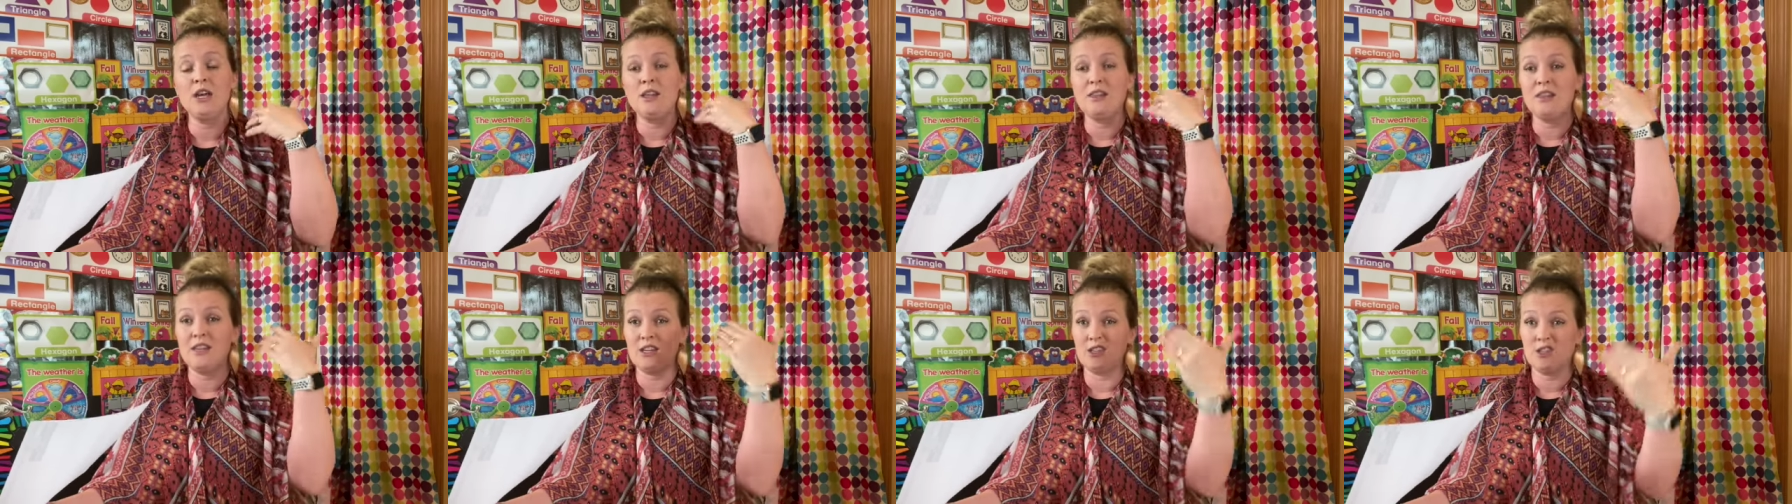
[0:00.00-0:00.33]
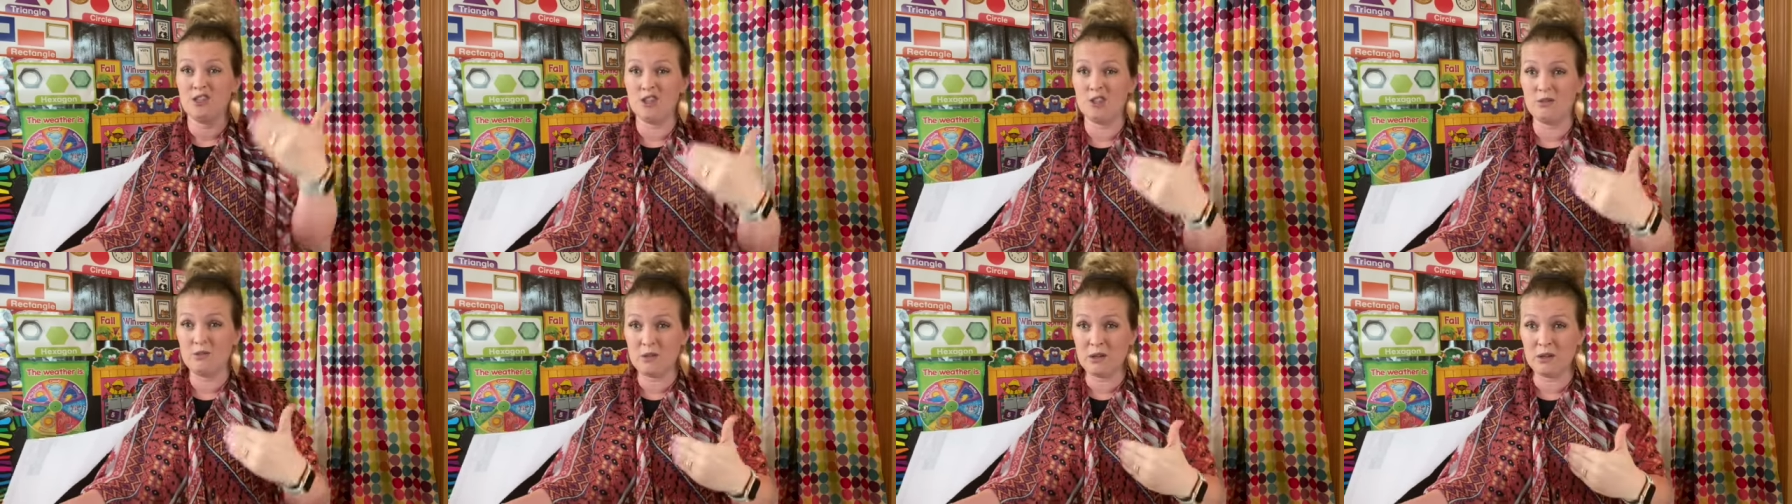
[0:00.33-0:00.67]
They
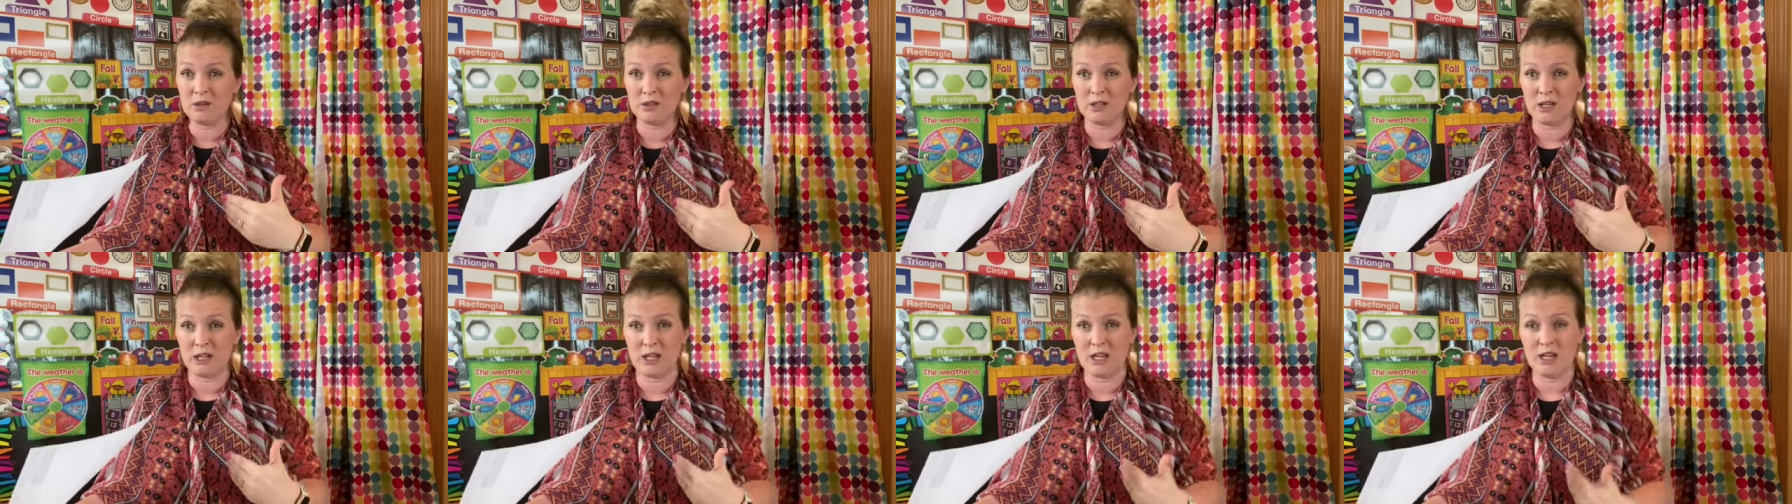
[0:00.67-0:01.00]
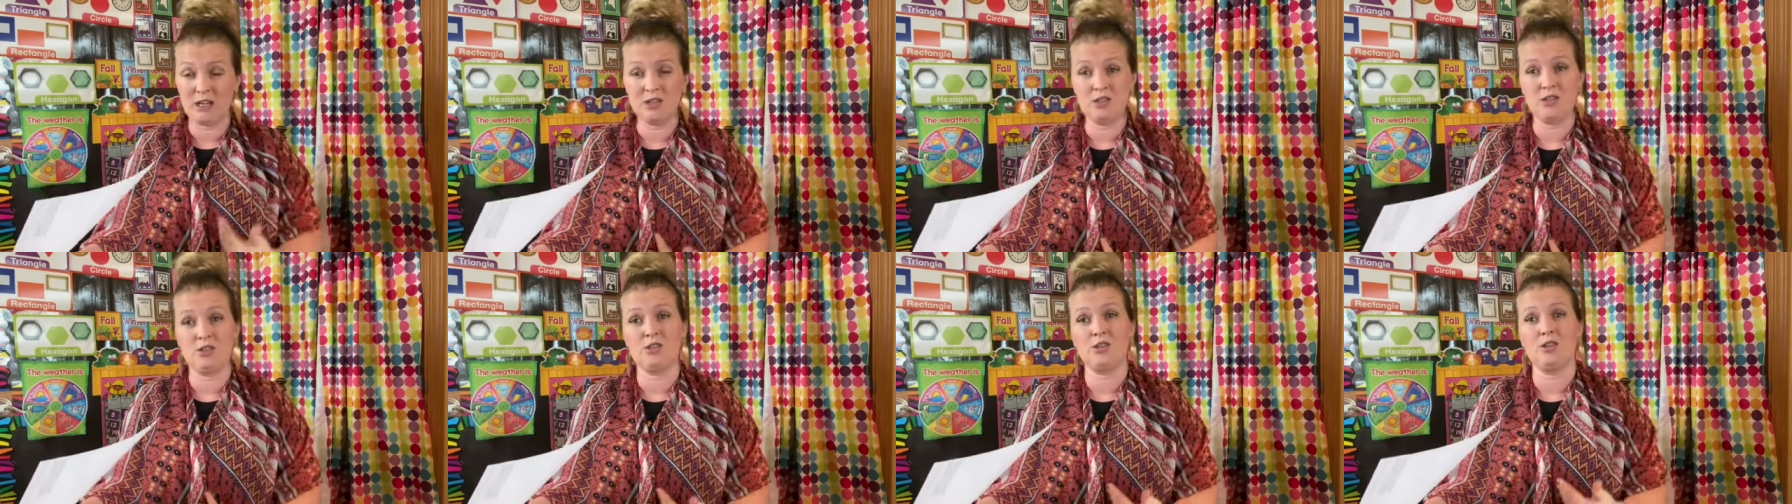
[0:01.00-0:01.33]
should be able to
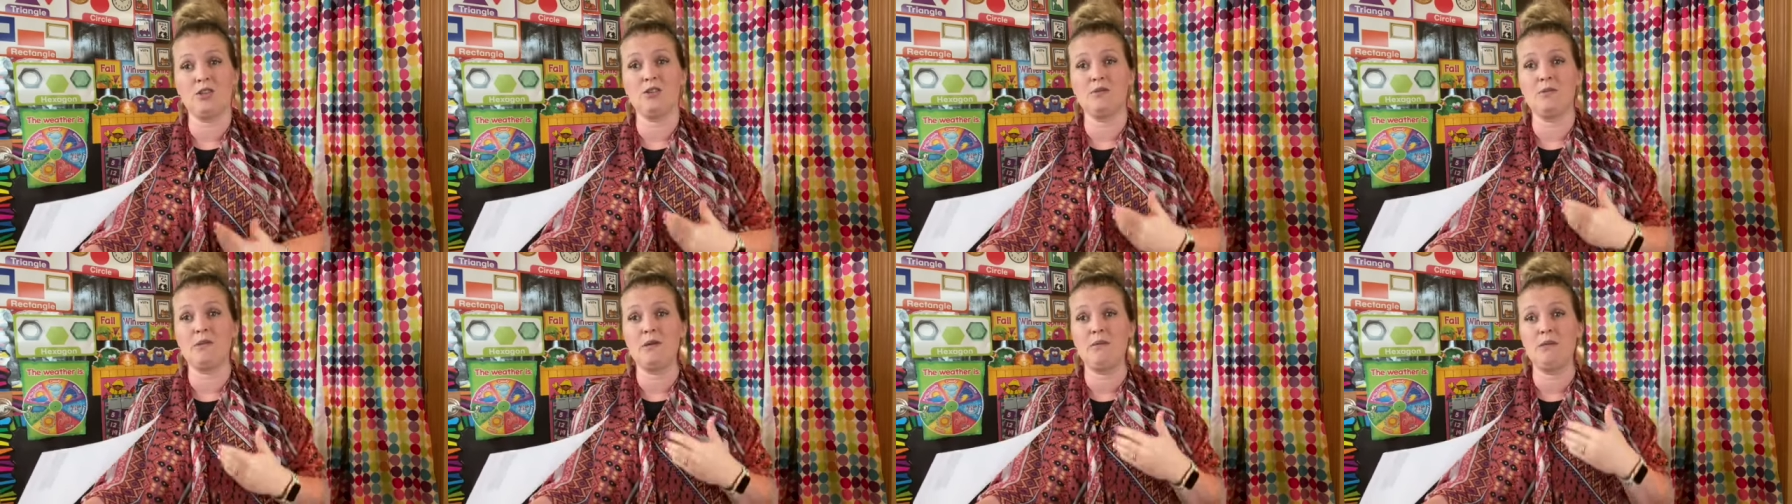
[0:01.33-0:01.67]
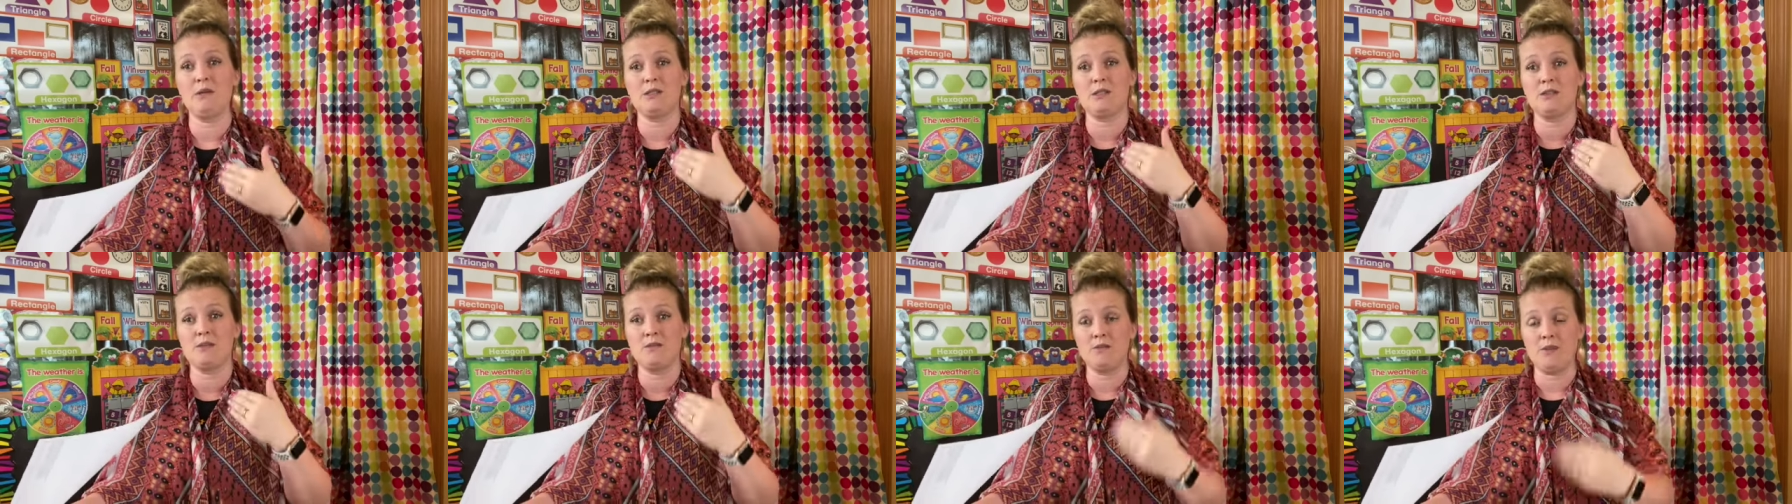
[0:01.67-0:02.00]
answer maybe
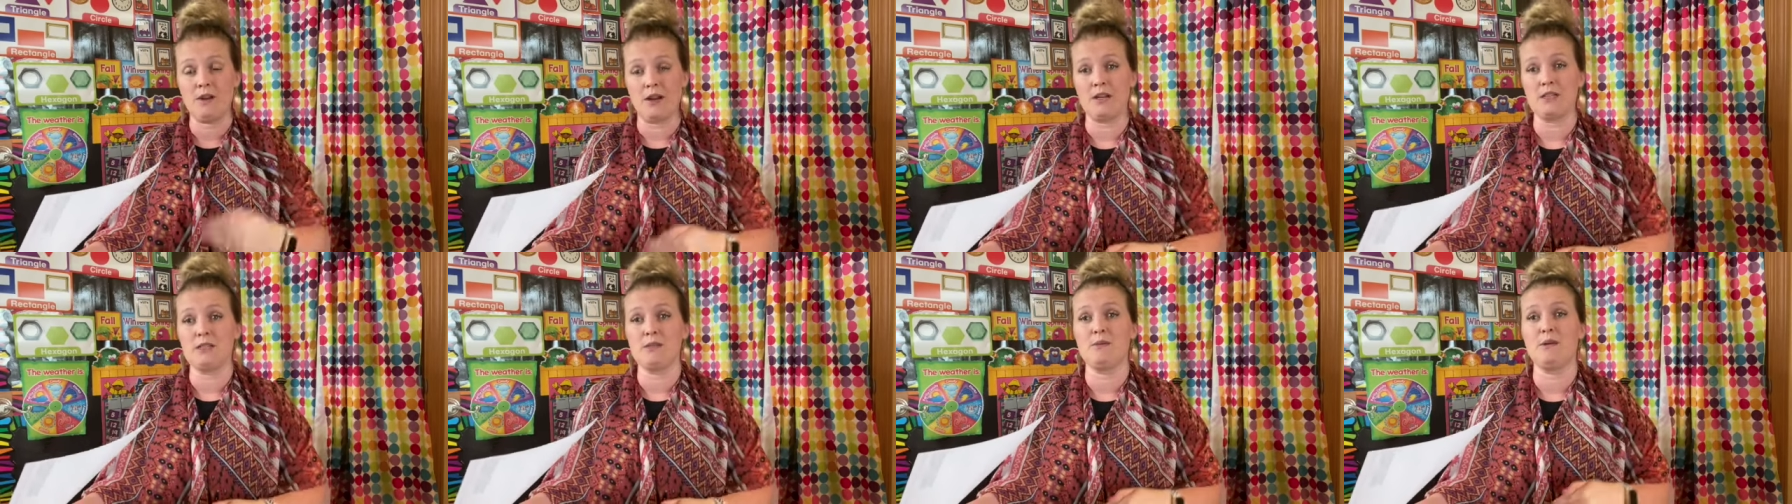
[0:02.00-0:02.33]
some facts